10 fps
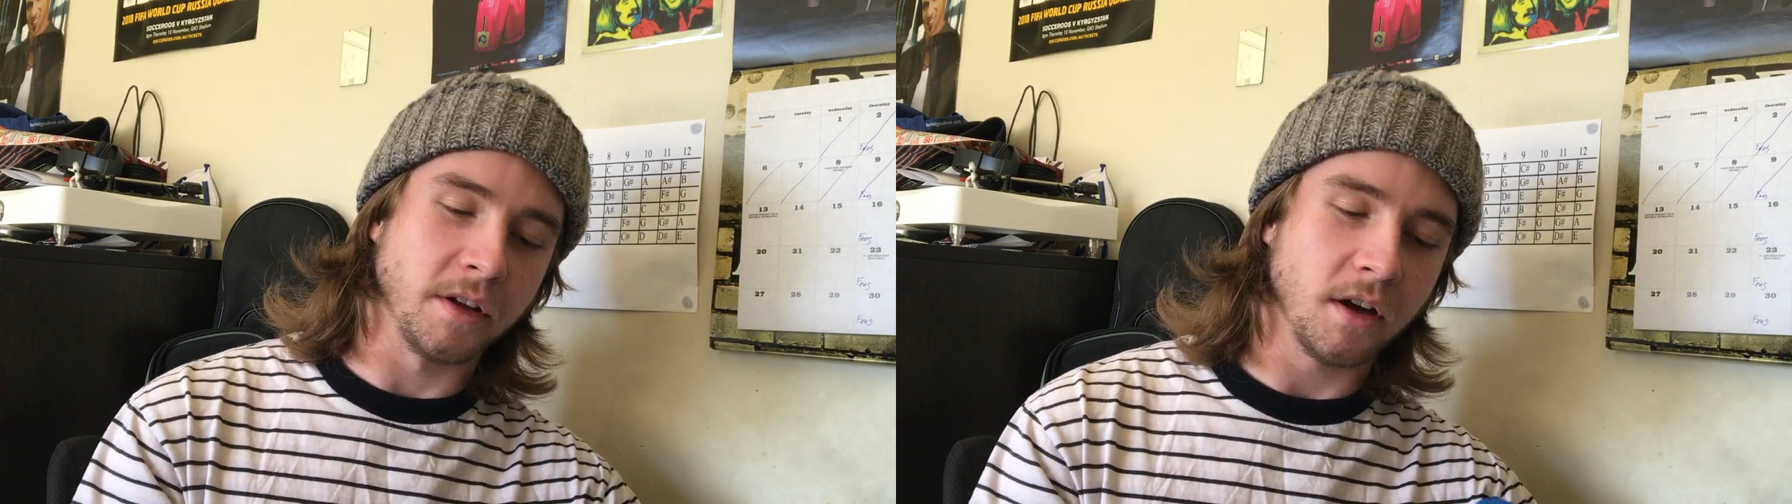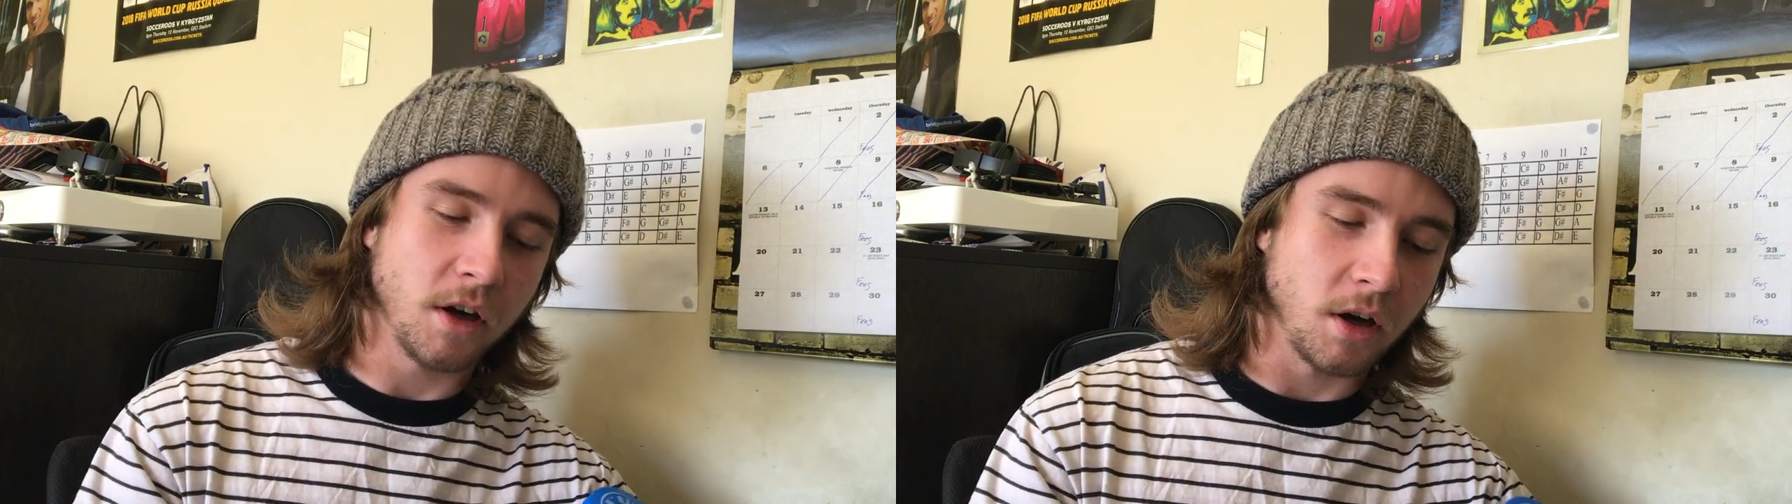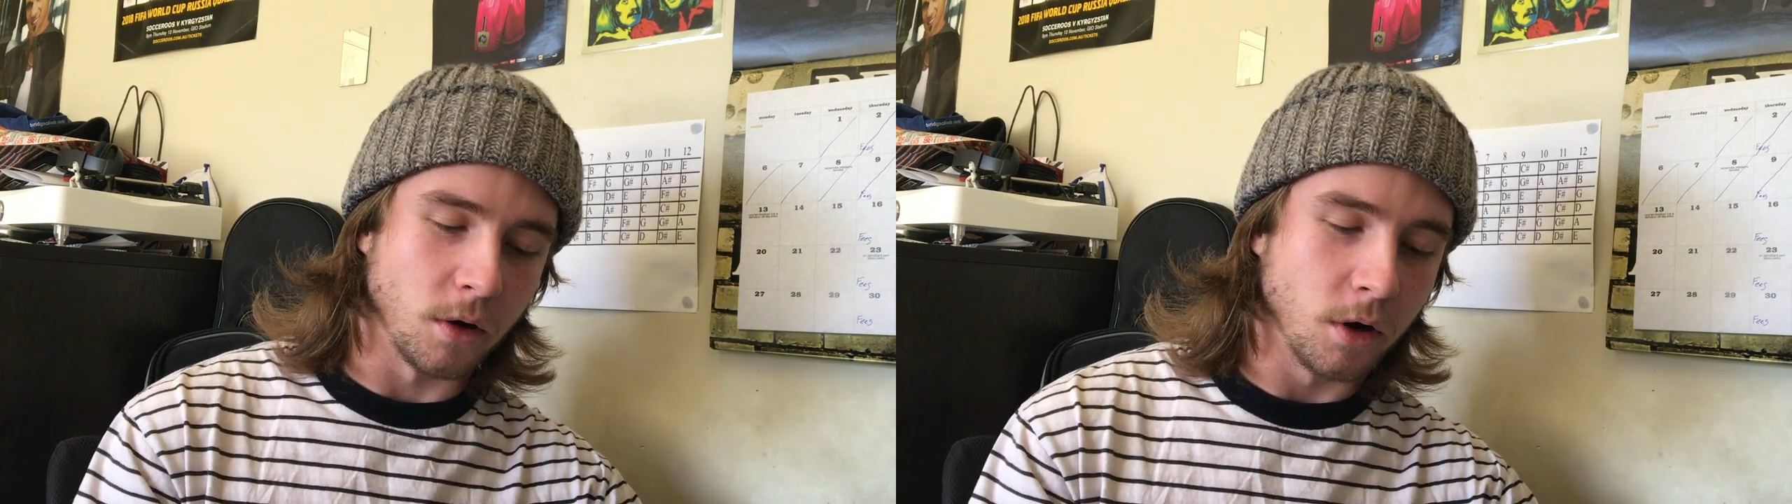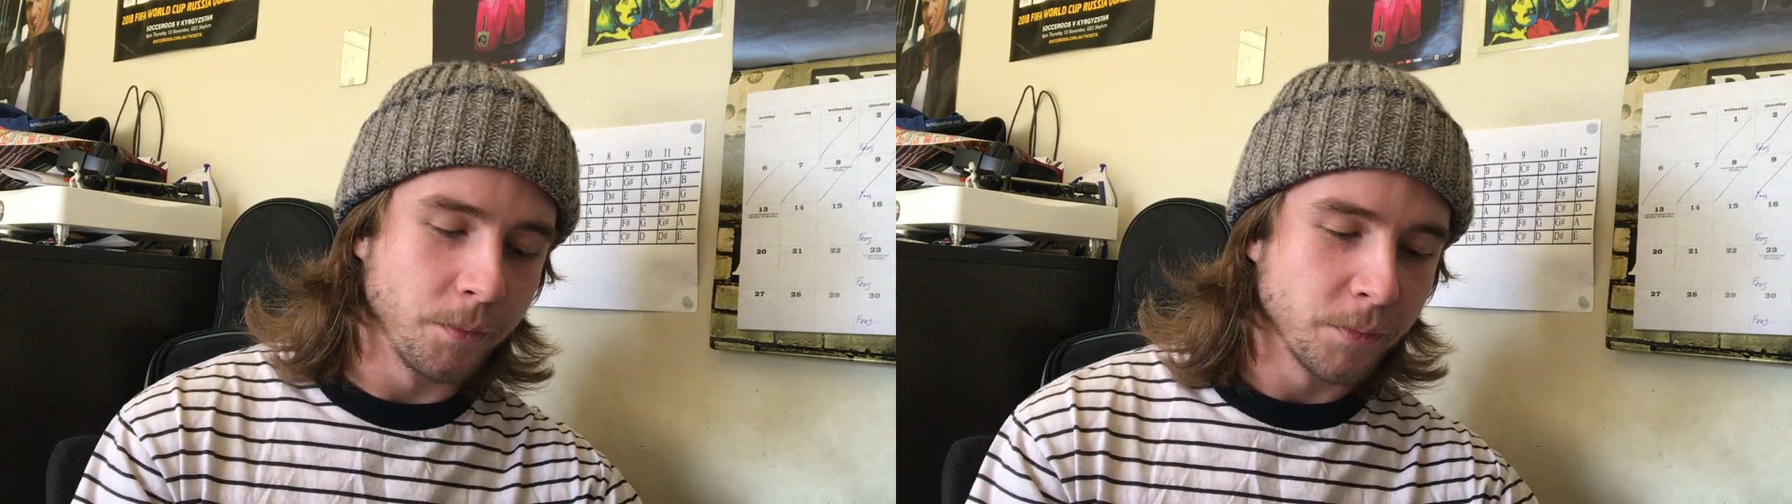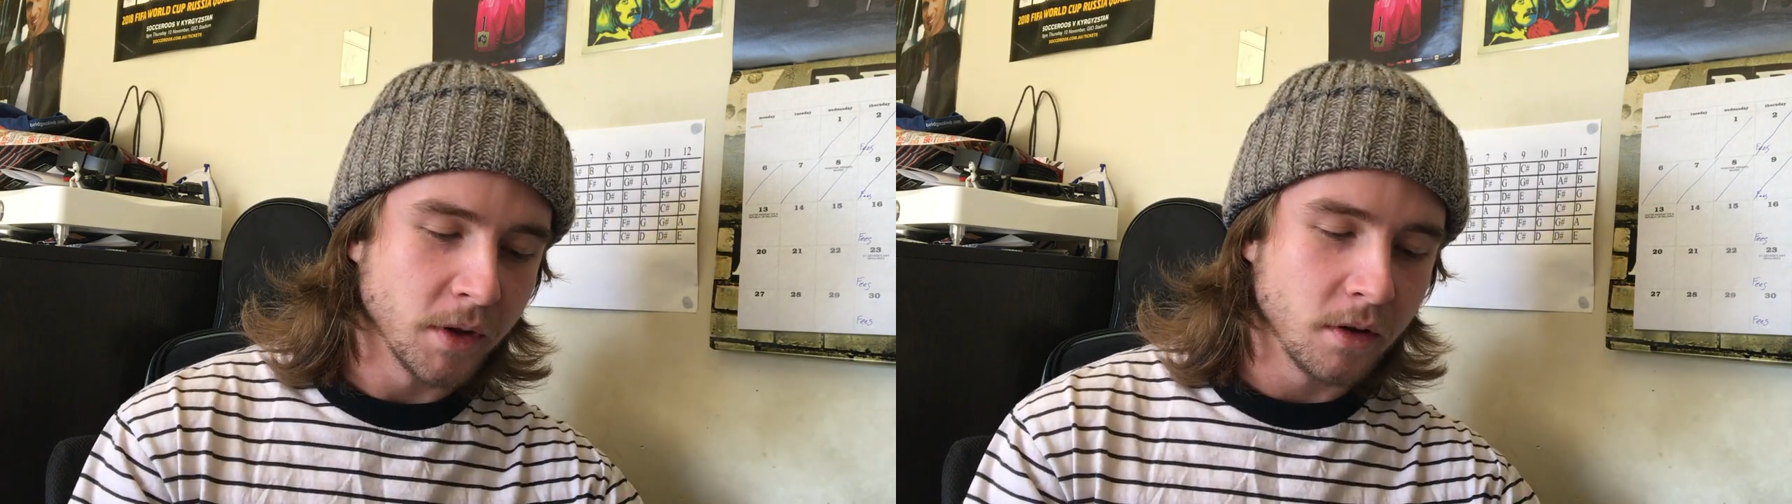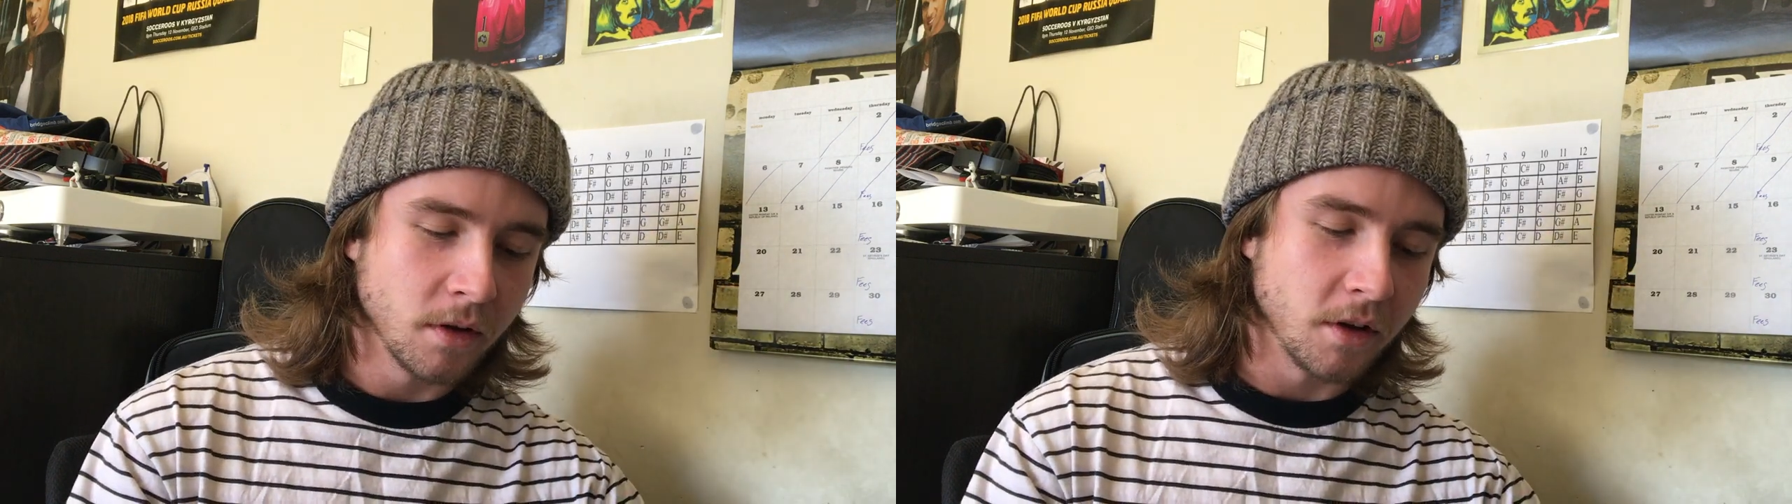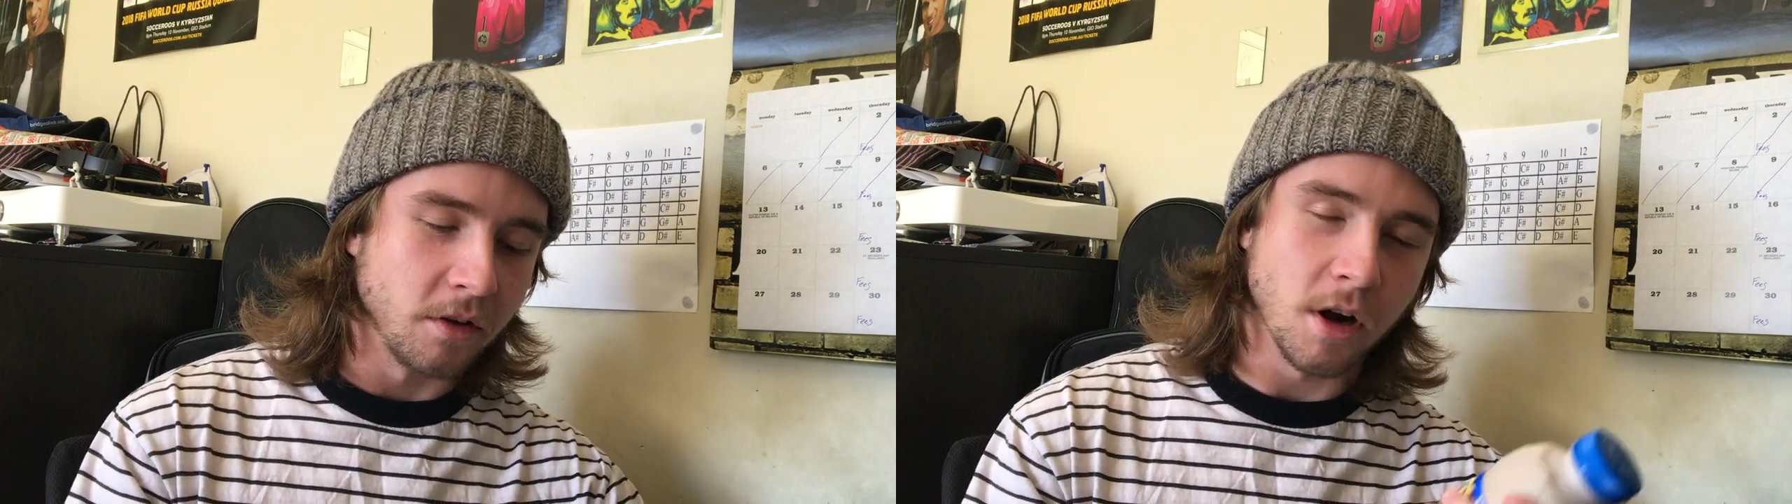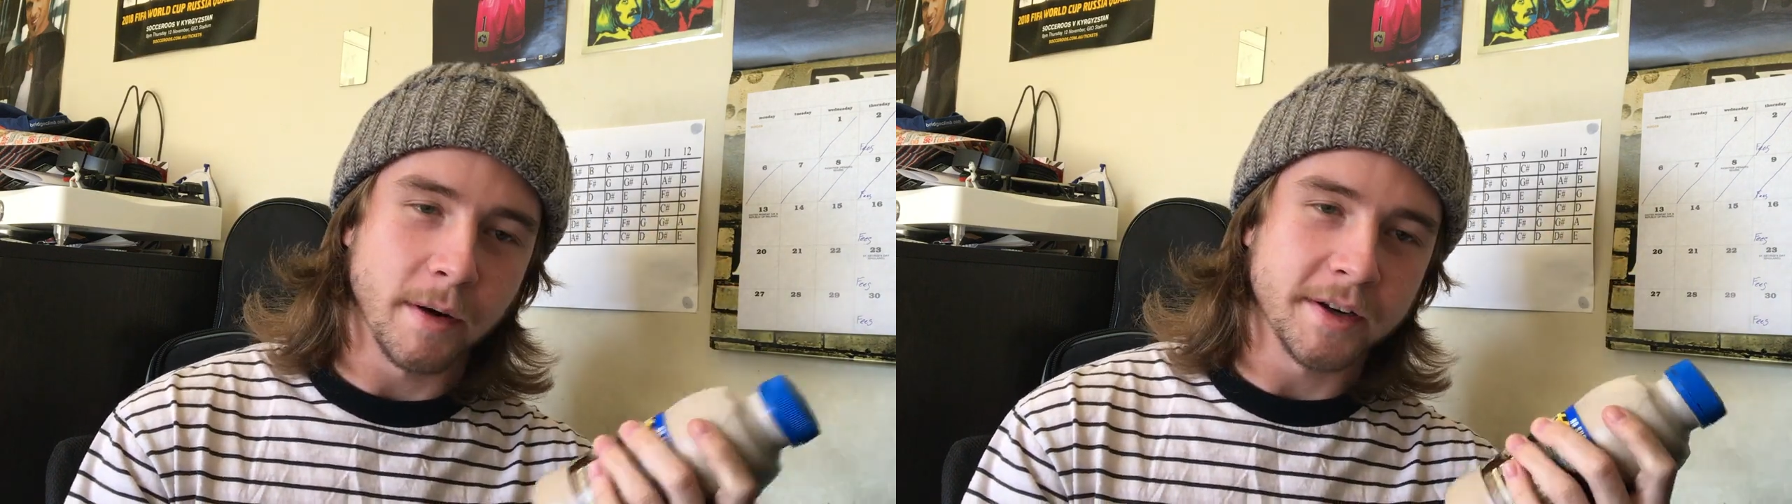Oh,
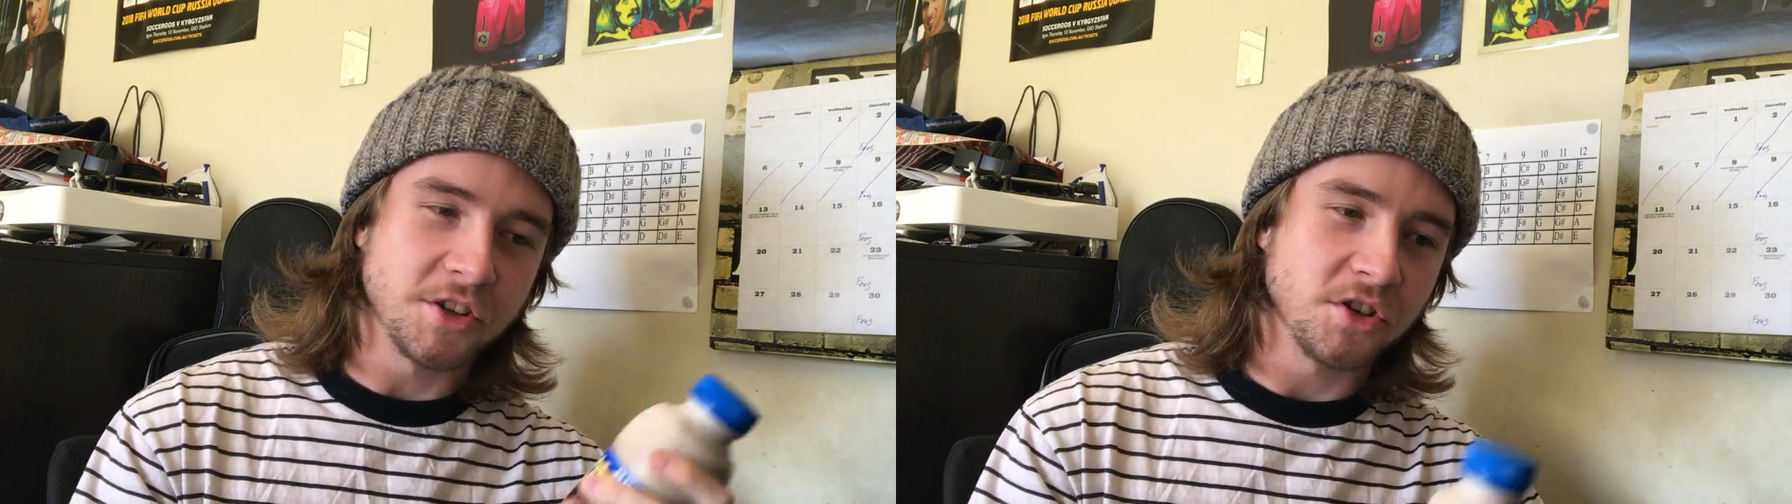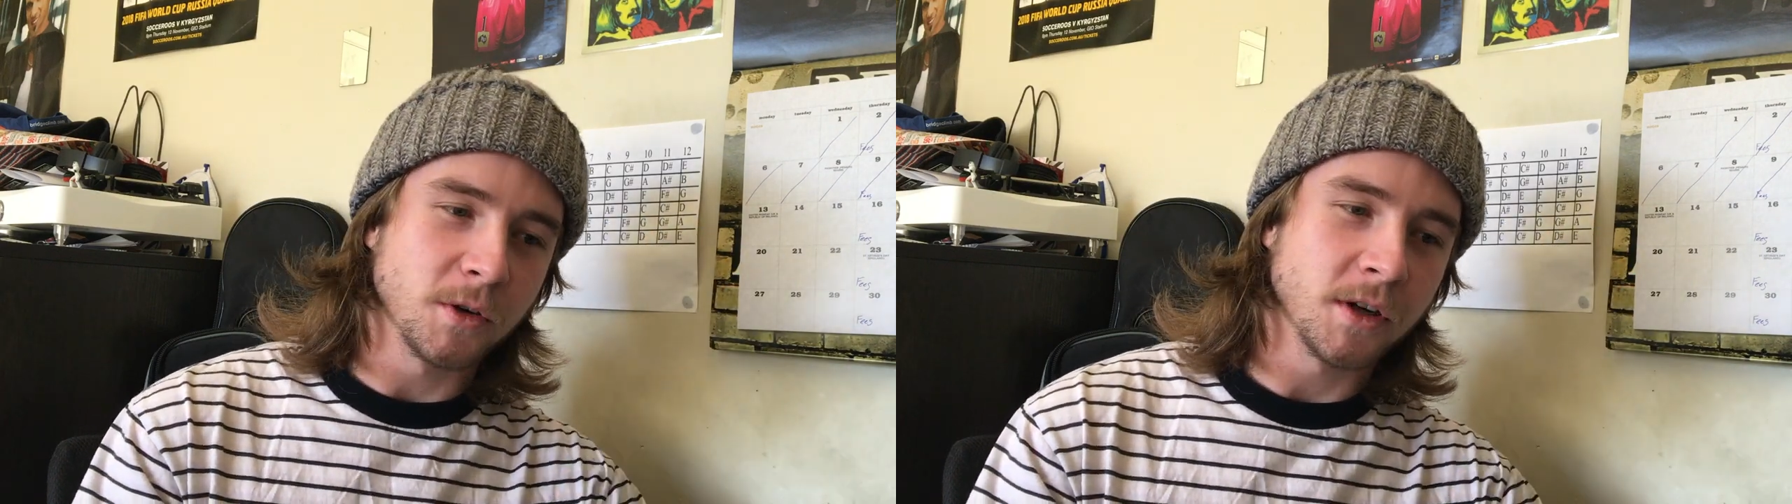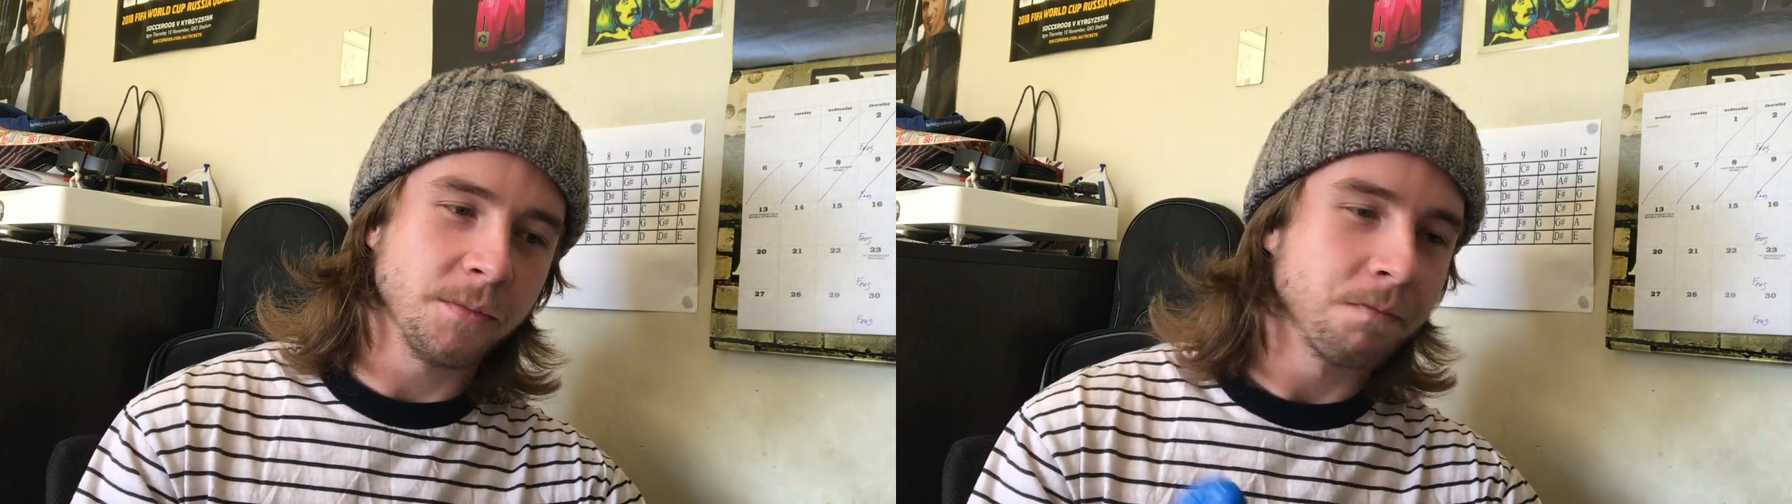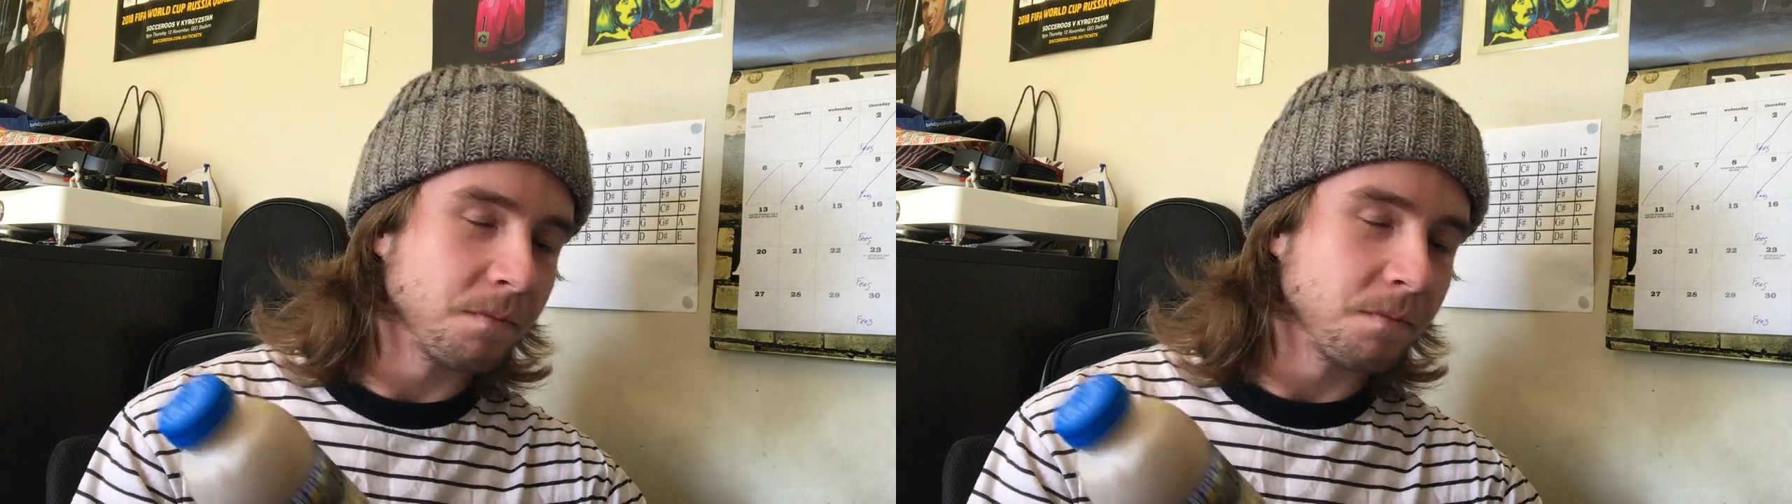no added sugar.